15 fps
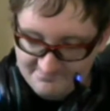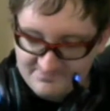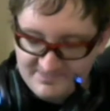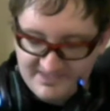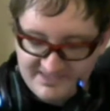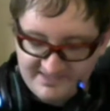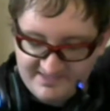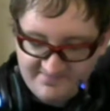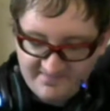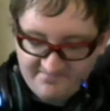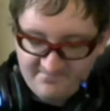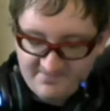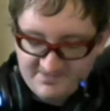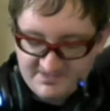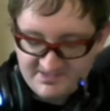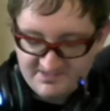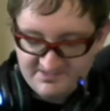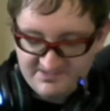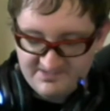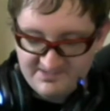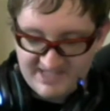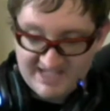DVD version
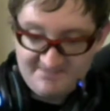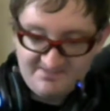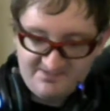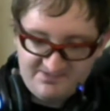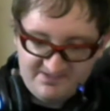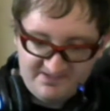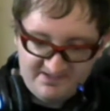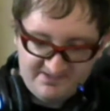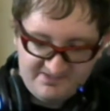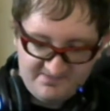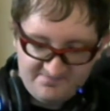is the same as the